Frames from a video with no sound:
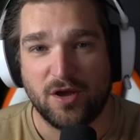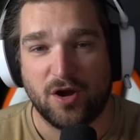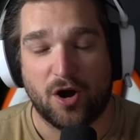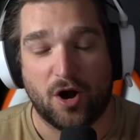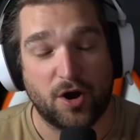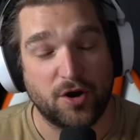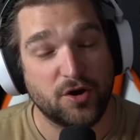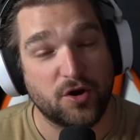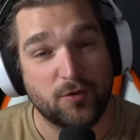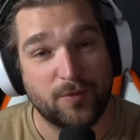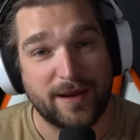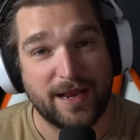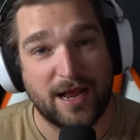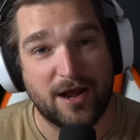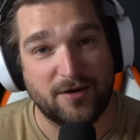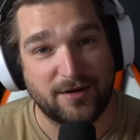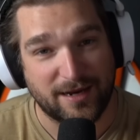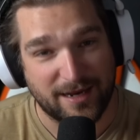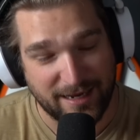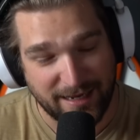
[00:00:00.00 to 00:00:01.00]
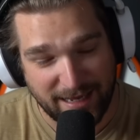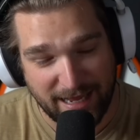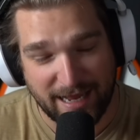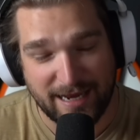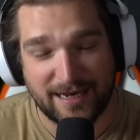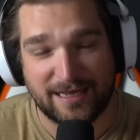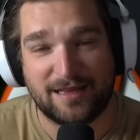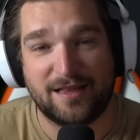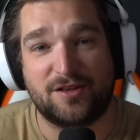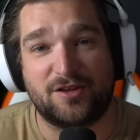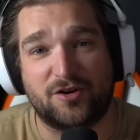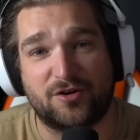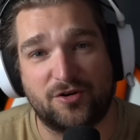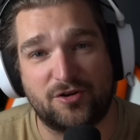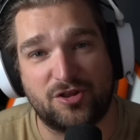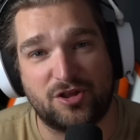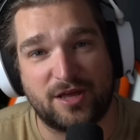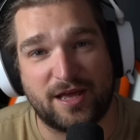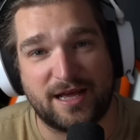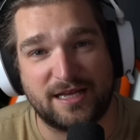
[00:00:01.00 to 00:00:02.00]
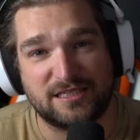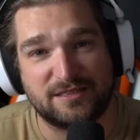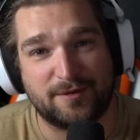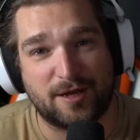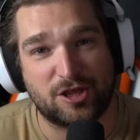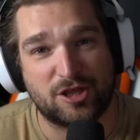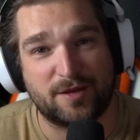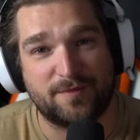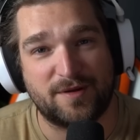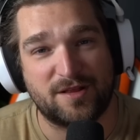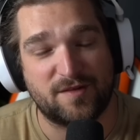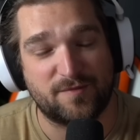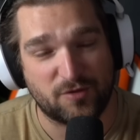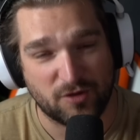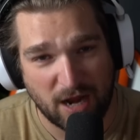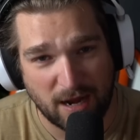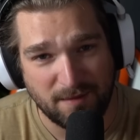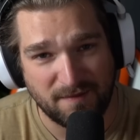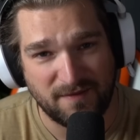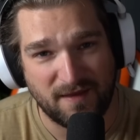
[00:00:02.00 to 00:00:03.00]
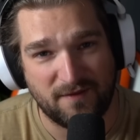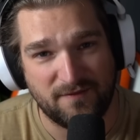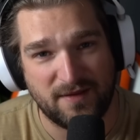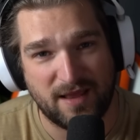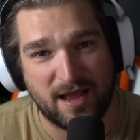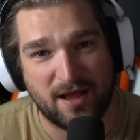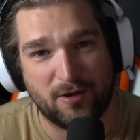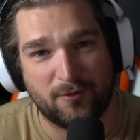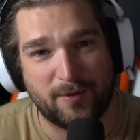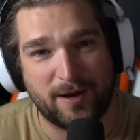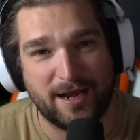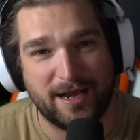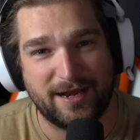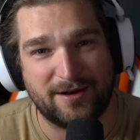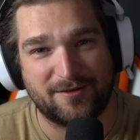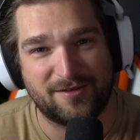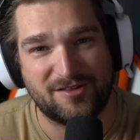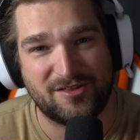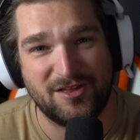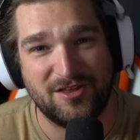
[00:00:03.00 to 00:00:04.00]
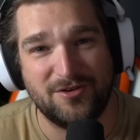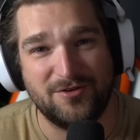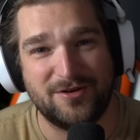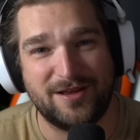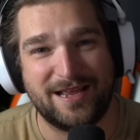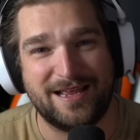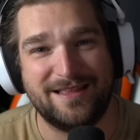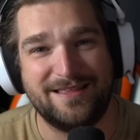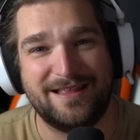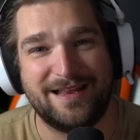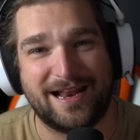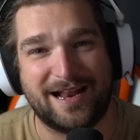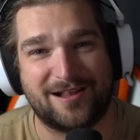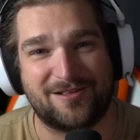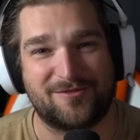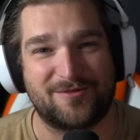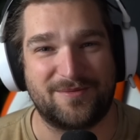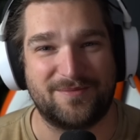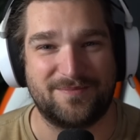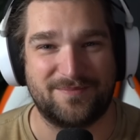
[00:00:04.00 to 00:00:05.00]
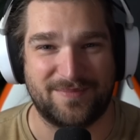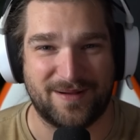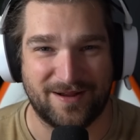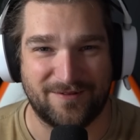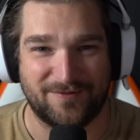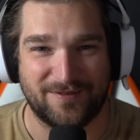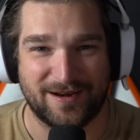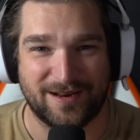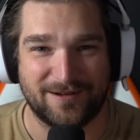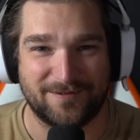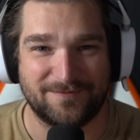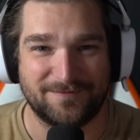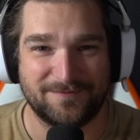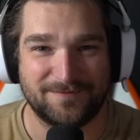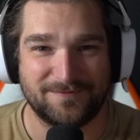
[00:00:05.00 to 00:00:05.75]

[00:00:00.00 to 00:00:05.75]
On your way out, again, I'd like to encourage you guys, smash like button, subscribe if you haven't yet already, and I'll see you in the next one. Bye for now.